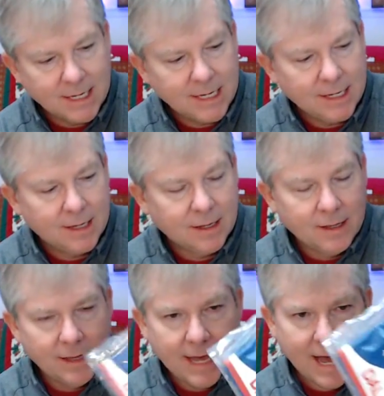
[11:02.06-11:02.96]
that he
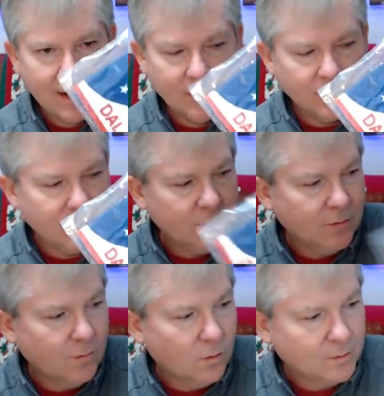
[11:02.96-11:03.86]
had on his
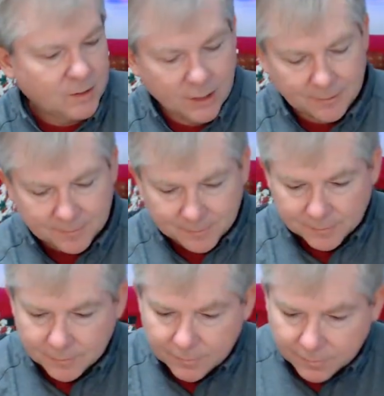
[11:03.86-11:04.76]
uniform. So
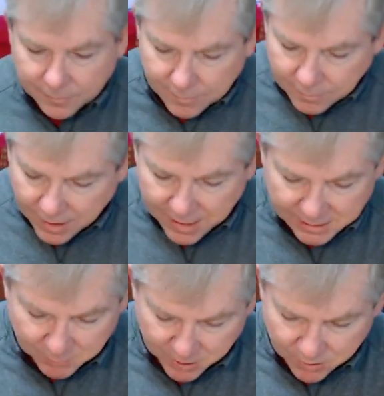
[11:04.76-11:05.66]

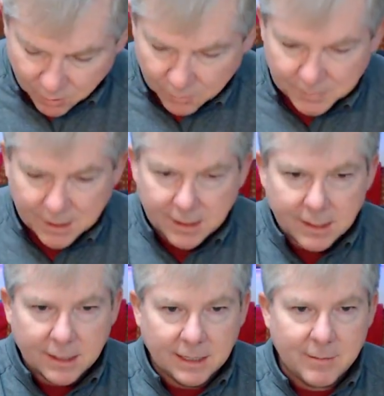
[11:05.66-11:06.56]
that's pretty cool.
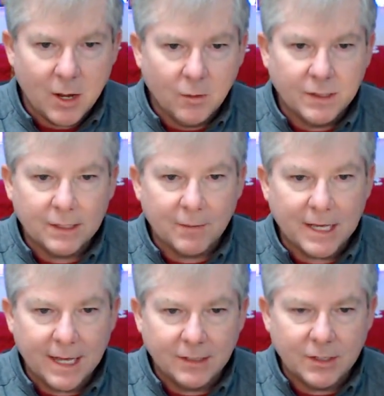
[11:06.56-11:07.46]
Let me hold this up
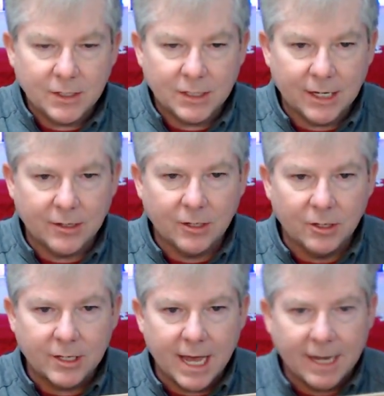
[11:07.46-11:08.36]
again so you can just get a good
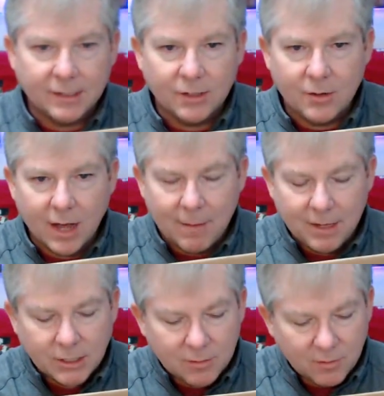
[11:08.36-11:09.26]
look at it. So I
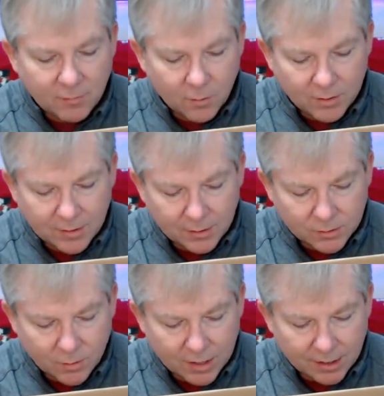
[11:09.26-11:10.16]
mentioned before that
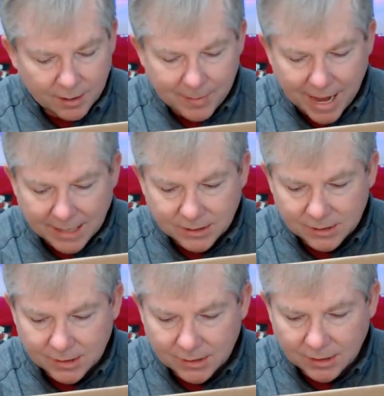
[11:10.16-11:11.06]
there's quite a lot of
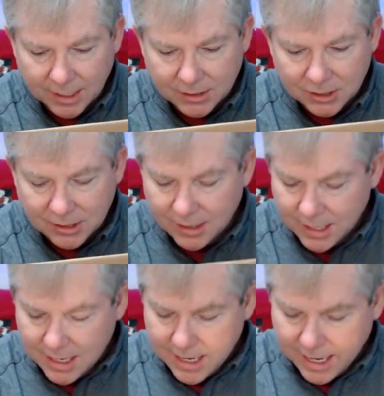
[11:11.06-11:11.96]
patches in this
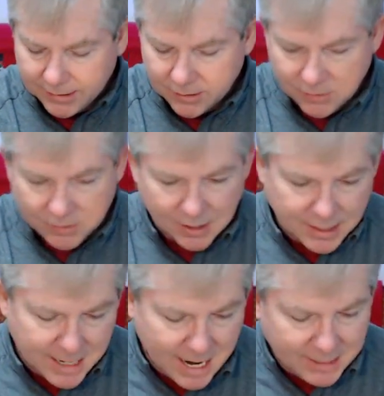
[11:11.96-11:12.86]
collection. And so there's a
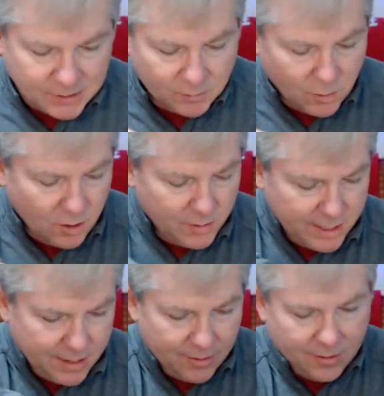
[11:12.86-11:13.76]
nice row
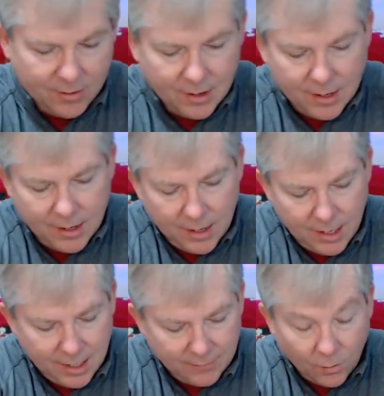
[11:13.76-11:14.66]
here
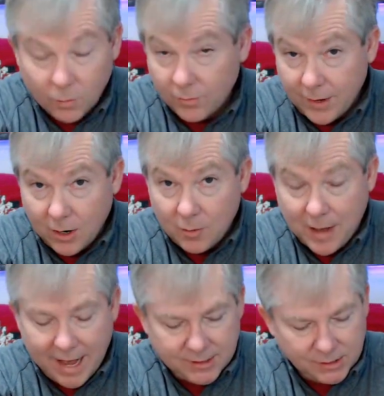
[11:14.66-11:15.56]
of Order of the Arrow
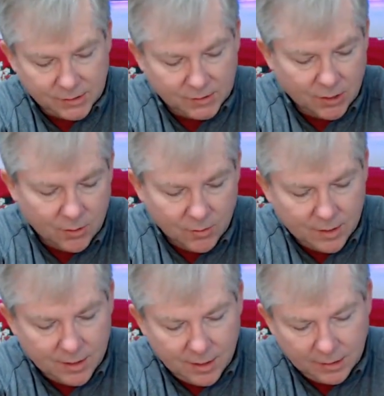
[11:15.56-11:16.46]
patches. So
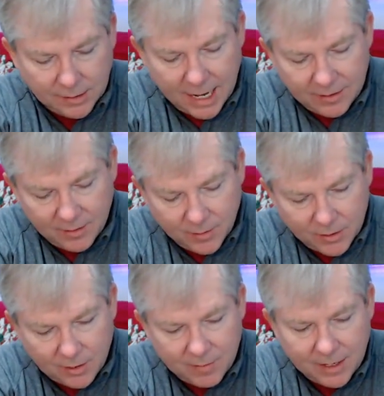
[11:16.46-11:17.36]
a lot of them are
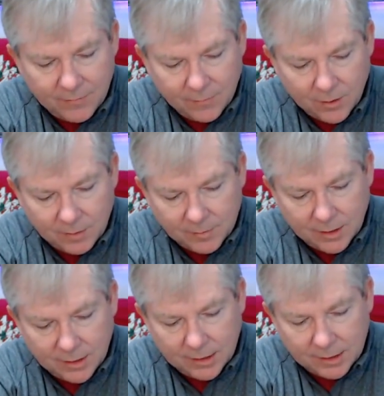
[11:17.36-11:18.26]
going to be
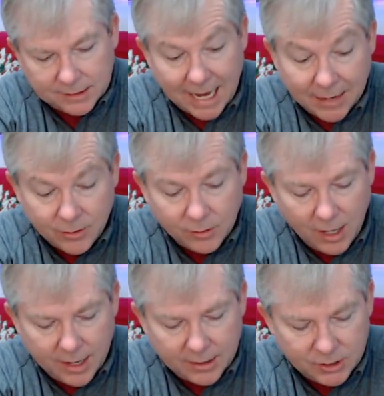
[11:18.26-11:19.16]
from Tanu
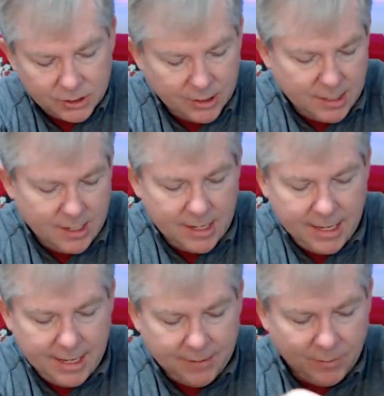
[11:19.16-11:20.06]
Lodge.
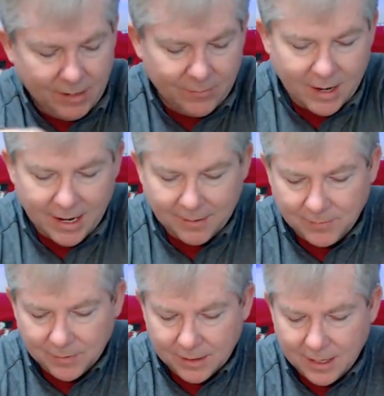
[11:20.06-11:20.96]
And whenever
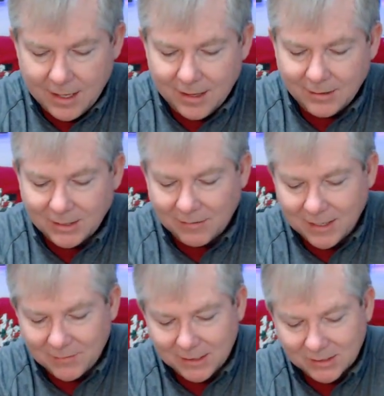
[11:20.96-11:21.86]
I always have
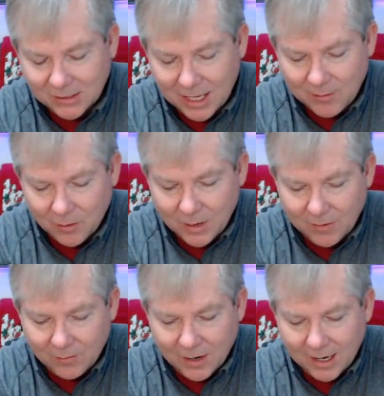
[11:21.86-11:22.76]
to have a disclaimer
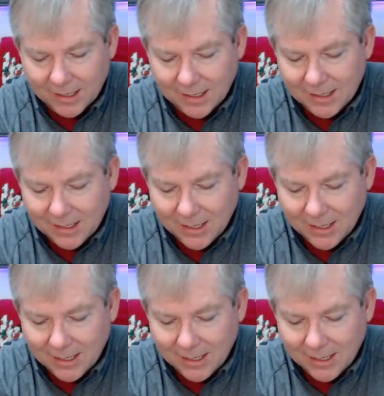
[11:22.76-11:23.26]
whenever I,